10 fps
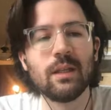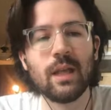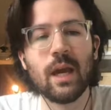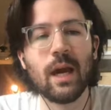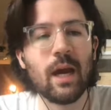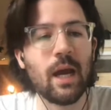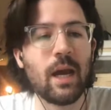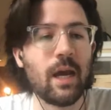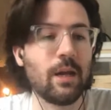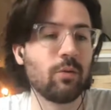
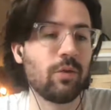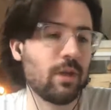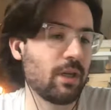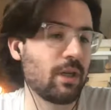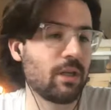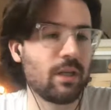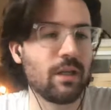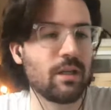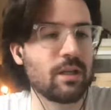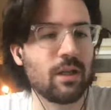Yeah, I don't think
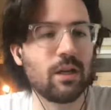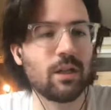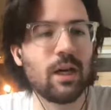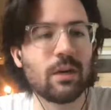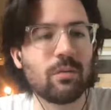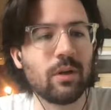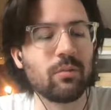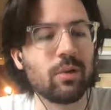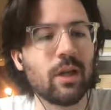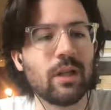he's a lock
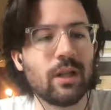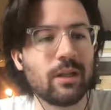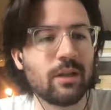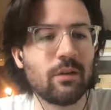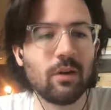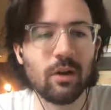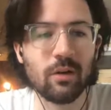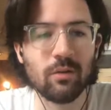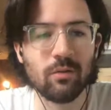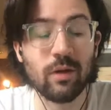button play. Like, there
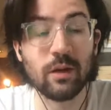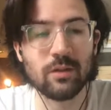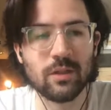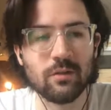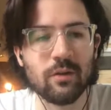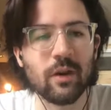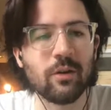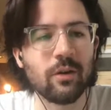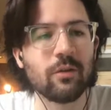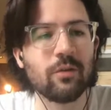are routes to
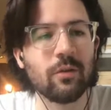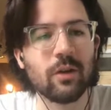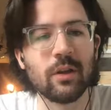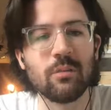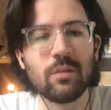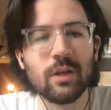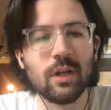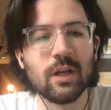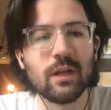failure for him,